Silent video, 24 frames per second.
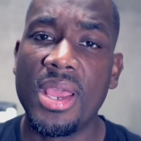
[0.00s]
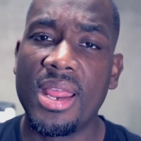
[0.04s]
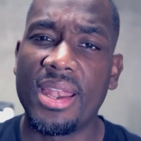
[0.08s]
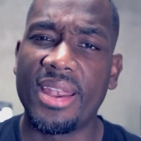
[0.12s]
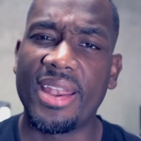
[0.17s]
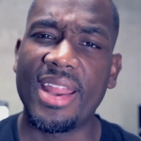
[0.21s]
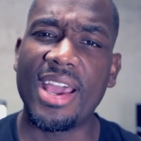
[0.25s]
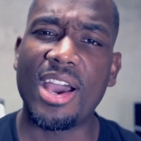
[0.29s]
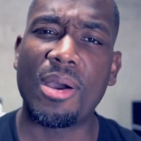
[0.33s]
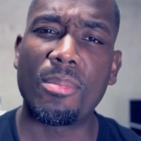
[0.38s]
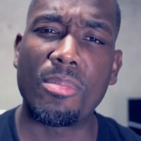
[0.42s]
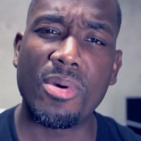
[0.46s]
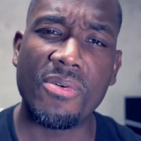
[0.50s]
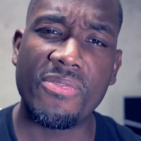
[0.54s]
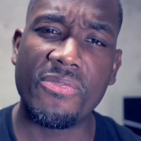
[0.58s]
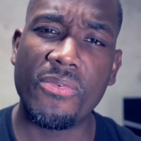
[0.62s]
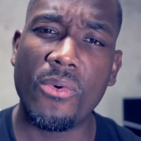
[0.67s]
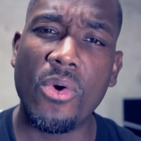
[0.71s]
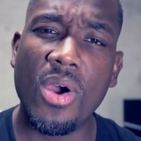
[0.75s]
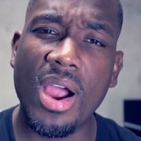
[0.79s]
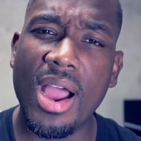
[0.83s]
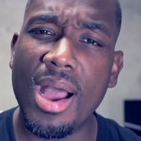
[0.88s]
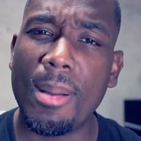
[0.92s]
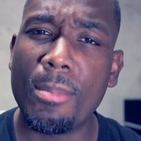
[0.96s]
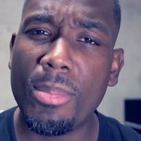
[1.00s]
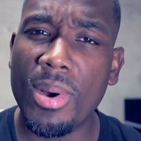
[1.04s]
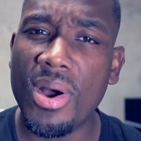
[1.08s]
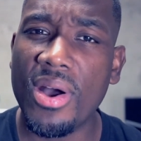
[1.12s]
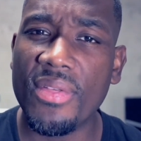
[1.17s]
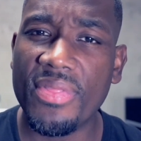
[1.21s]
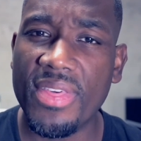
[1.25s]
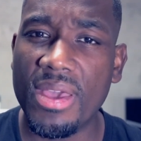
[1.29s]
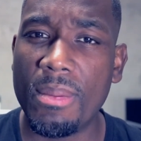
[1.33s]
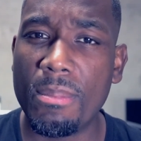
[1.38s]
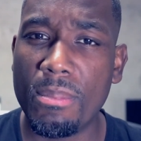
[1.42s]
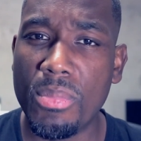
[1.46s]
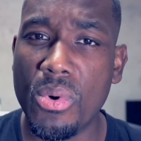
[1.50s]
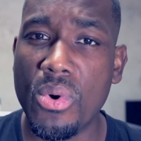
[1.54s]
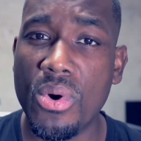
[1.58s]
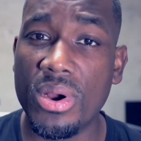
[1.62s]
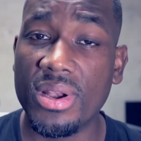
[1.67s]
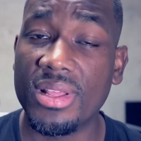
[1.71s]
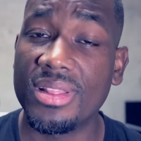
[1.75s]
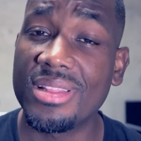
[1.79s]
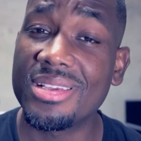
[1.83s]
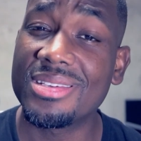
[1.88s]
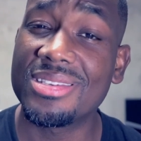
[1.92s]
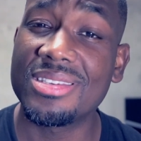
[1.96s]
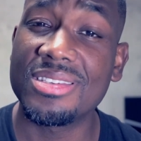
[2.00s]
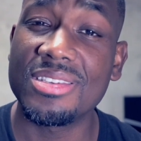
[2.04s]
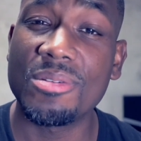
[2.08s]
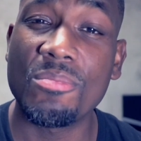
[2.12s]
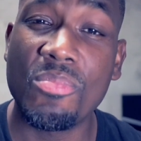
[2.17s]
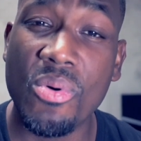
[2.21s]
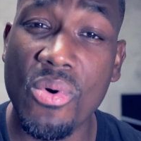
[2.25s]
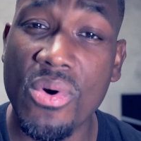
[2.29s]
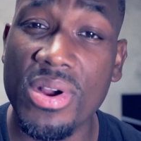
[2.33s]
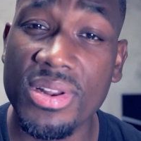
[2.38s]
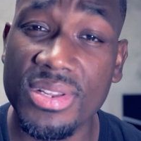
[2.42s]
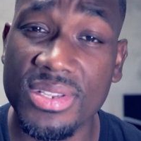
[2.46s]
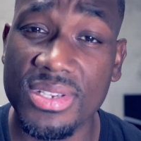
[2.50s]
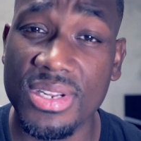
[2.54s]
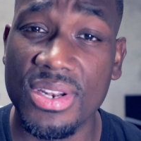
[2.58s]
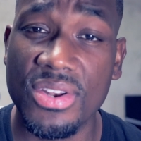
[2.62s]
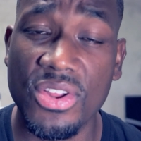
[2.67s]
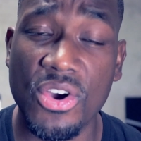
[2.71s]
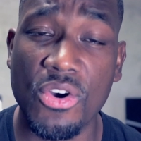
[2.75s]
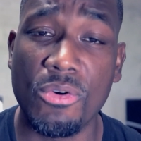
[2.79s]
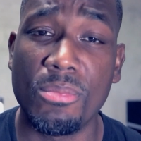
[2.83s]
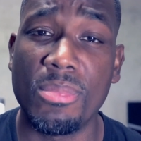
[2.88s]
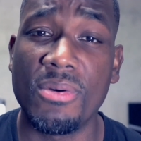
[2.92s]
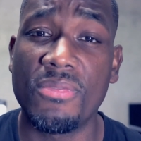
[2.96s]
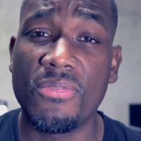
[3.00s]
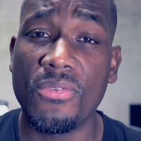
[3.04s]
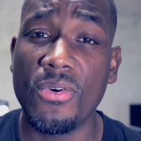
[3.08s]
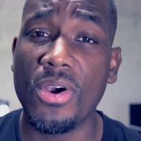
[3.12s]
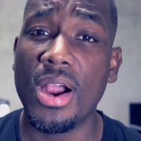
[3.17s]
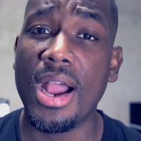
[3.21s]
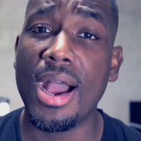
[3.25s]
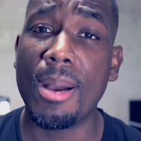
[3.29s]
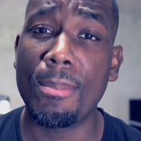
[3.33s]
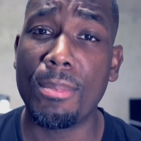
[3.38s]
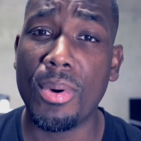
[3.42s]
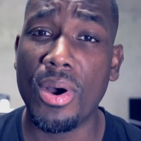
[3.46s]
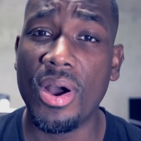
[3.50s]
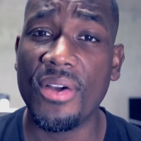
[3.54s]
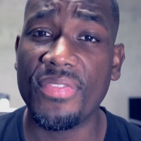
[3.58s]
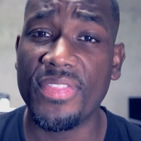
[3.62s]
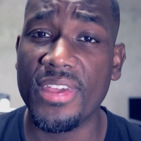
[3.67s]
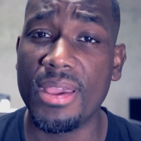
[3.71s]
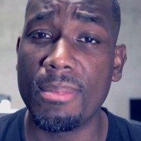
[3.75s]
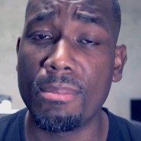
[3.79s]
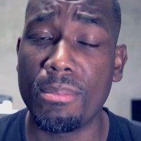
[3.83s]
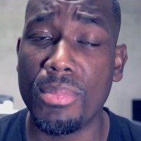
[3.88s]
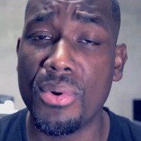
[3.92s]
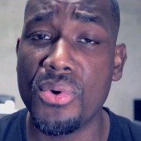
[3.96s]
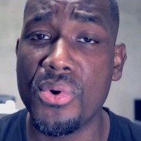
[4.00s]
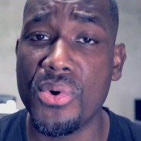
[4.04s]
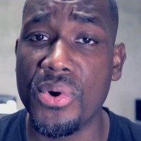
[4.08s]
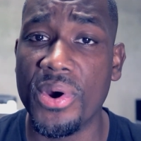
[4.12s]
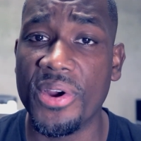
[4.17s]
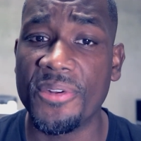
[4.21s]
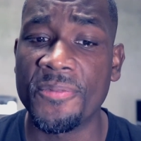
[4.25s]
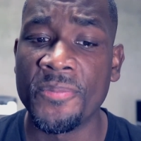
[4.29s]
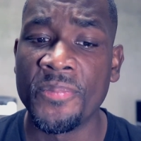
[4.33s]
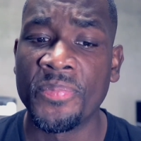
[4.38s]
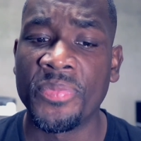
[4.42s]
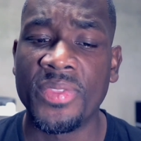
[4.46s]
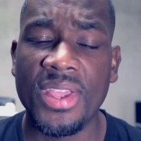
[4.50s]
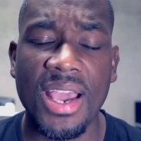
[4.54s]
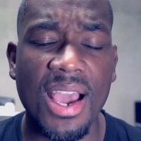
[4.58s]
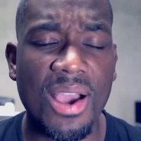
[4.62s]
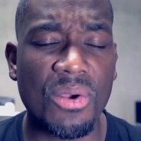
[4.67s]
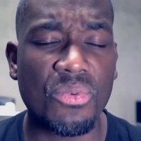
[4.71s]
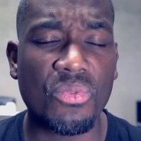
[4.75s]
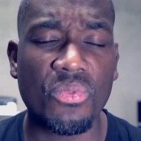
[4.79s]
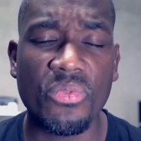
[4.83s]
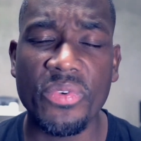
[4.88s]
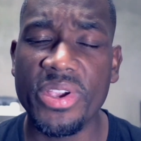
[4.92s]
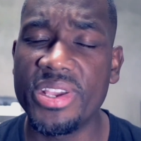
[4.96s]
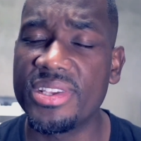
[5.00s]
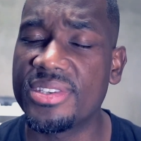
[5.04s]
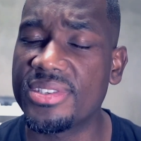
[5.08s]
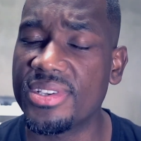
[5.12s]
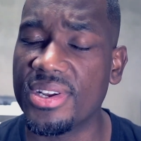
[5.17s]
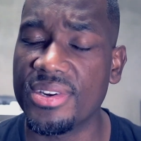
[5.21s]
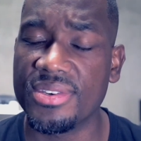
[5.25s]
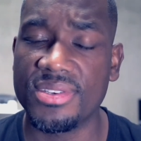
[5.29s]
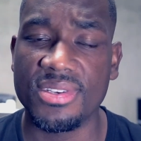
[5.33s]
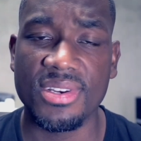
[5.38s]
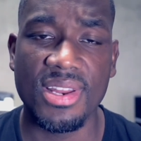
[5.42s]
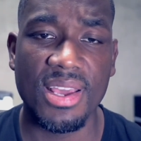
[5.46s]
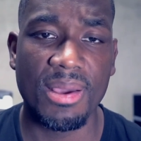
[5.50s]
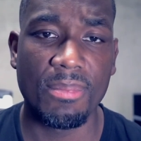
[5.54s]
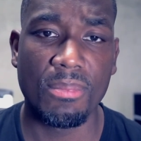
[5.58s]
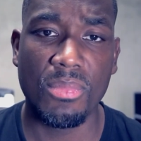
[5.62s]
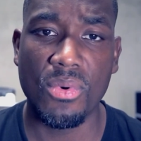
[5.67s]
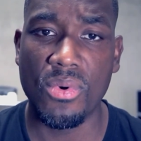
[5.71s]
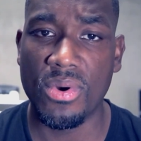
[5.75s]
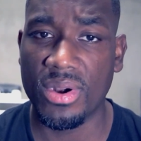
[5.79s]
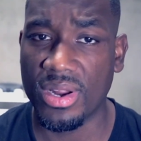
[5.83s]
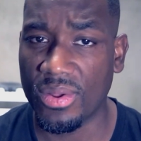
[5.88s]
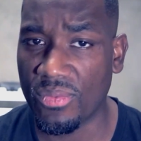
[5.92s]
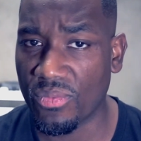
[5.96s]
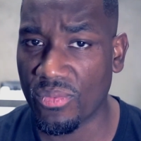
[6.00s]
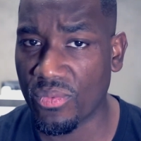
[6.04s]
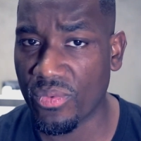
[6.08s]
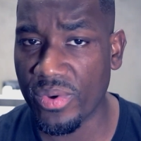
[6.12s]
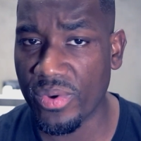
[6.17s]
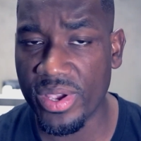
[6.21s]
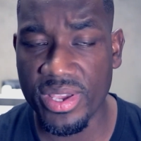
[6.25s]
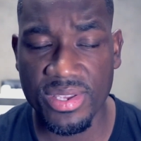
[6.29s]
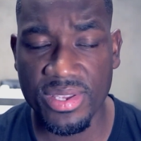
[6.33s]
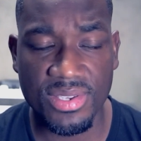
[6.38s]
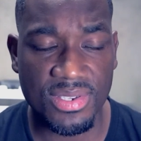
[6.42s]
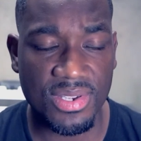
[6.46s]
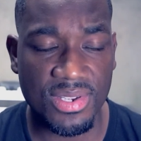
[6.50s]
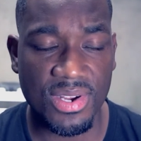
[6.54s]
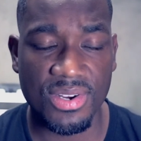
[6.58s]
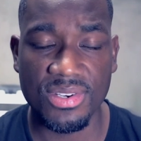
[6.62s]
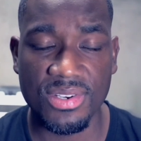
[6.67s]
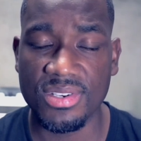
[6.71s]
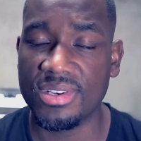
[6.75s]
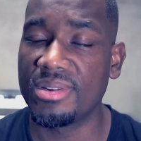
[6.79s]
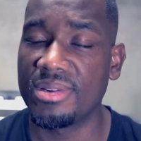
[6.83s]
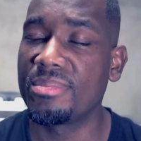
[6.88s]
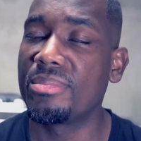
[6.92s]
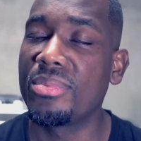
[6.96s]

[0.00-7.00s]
Now, before I bought that board, and this is important to know, before I bought that board, I researched that board and researched